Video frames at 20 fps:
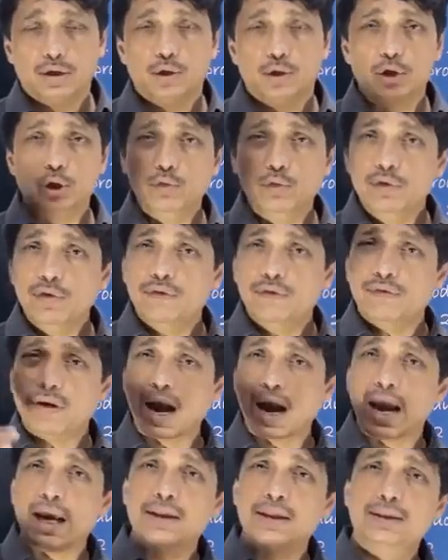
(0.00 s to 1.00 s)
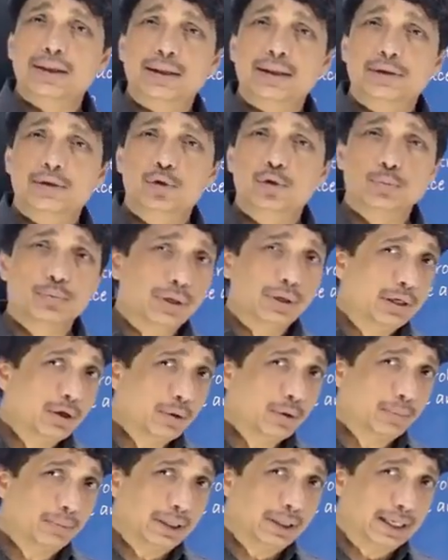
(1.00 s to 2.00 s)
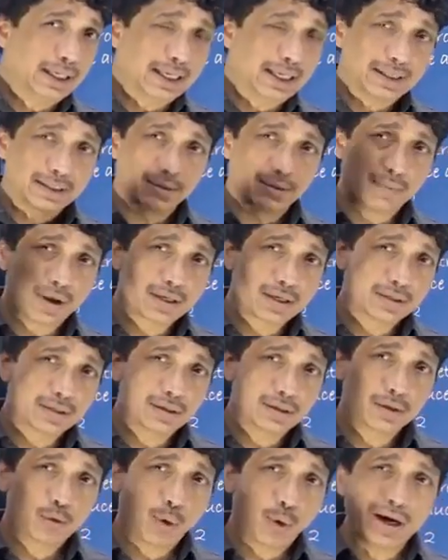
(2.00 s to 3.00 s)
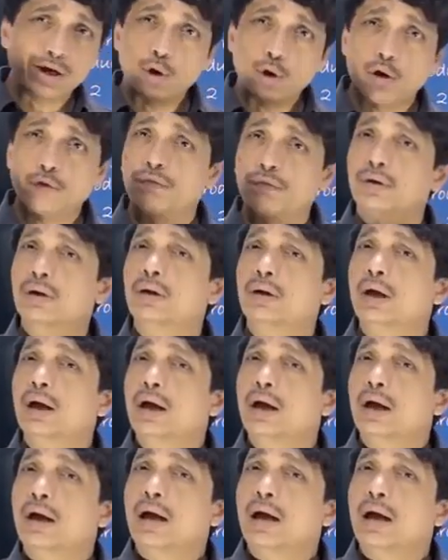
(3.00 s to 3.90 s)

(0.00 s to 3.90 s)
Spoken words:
So you will find that the superior oblique is the muscle. Quite often